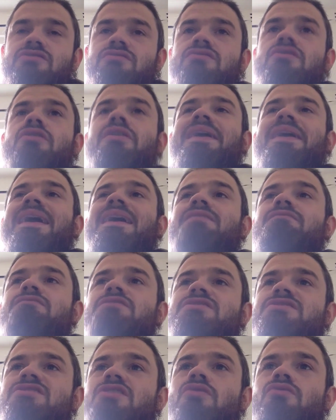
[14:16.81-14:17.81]
You're not getting
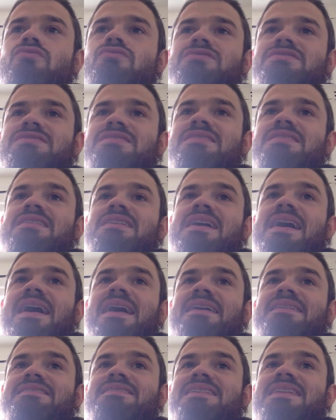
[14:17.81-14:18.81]
results
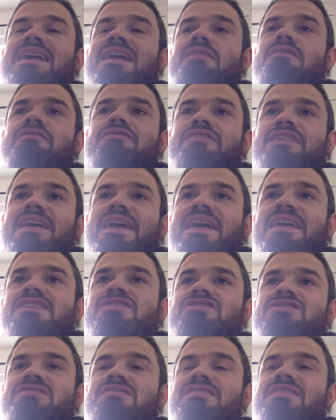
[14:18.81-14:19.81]
and
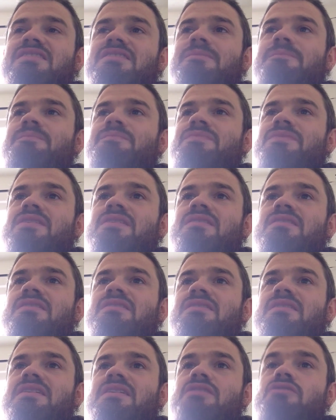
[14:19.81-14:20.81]
clarification that
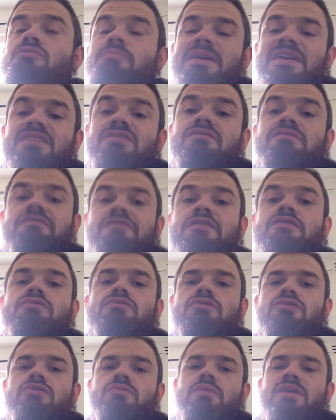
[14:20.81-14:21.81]
it will make you feel
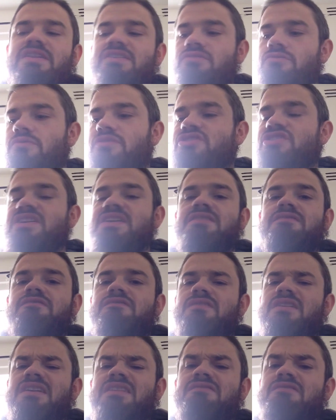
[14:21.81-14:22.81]
good when you achieve
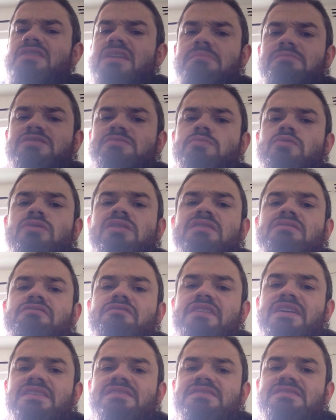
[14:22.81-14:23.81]
even them small little
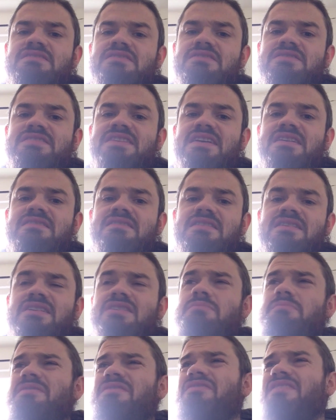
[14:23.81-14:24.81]
things. As I said, it
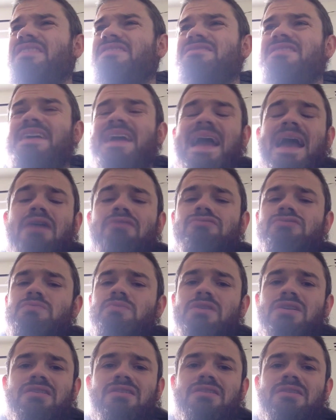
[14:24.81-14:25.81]
could be things like
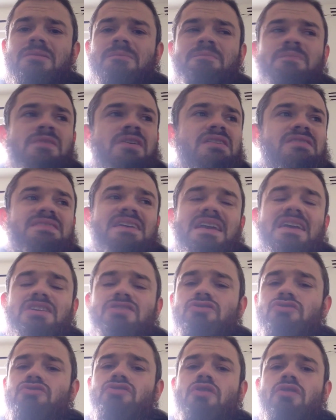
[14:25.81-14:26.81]
housework, taking
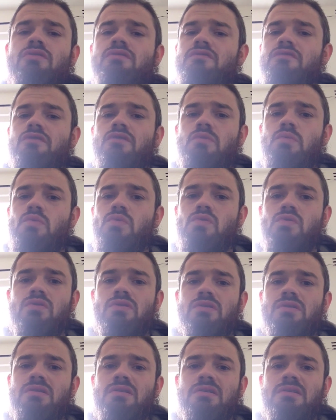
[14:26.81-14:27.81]
your dog for a
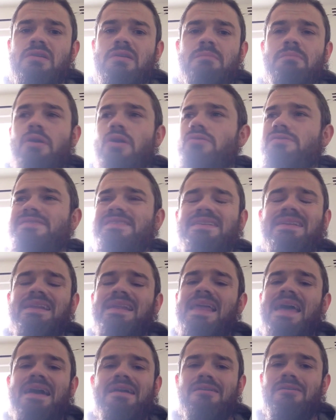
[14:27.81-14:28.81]
walk, posting a
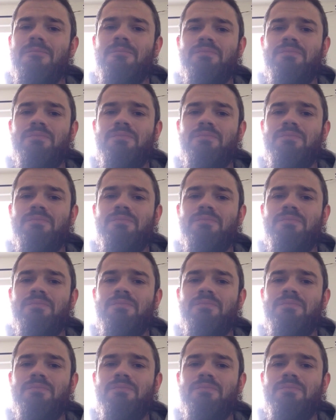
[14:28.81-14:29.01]
letter.